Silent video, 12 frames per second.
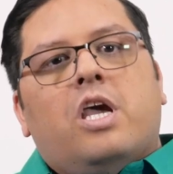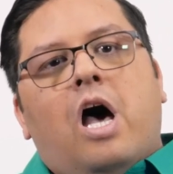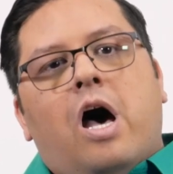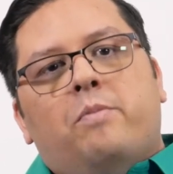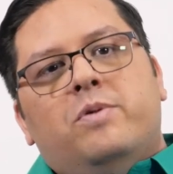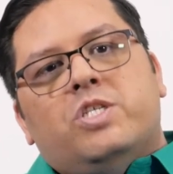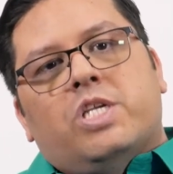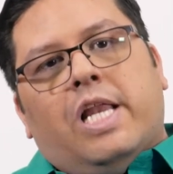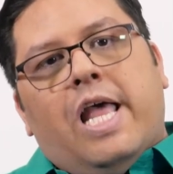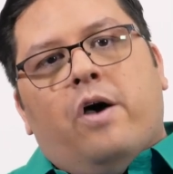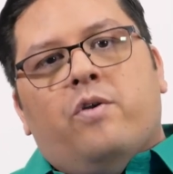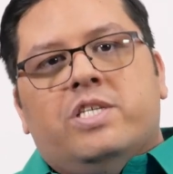Commerce
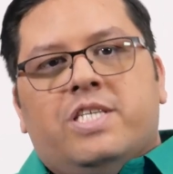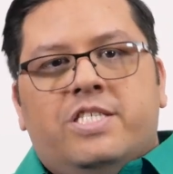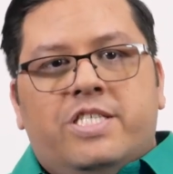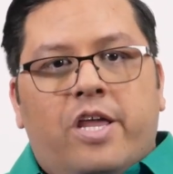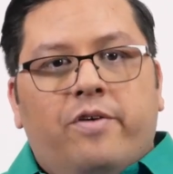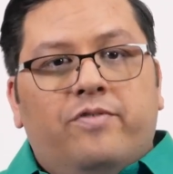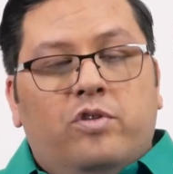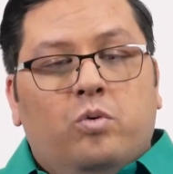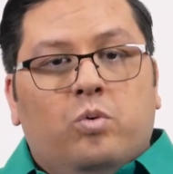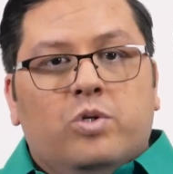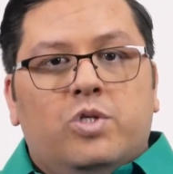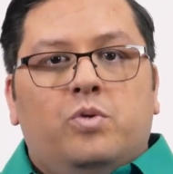Cloud is a set of
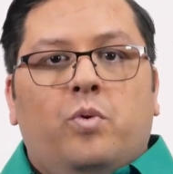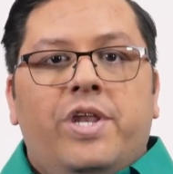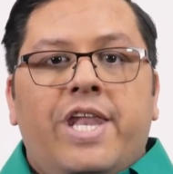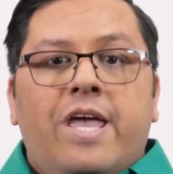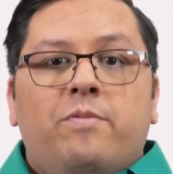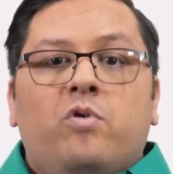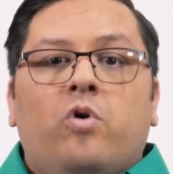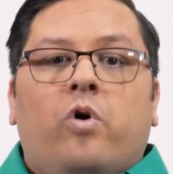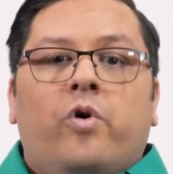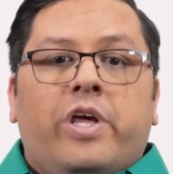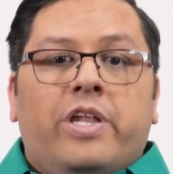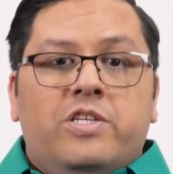tools to enable
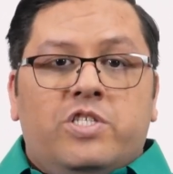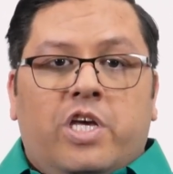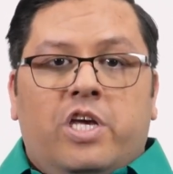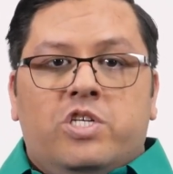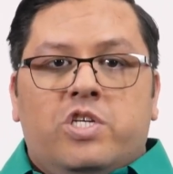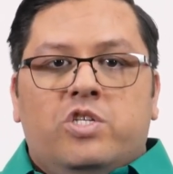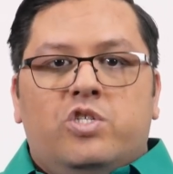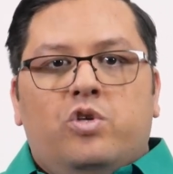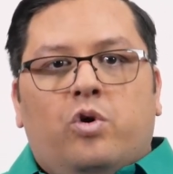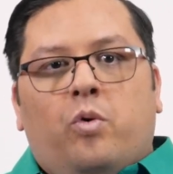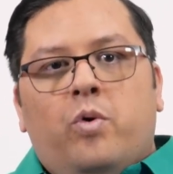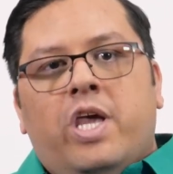organizations to
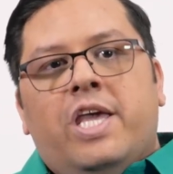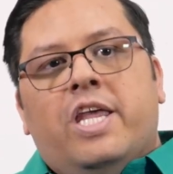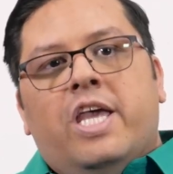create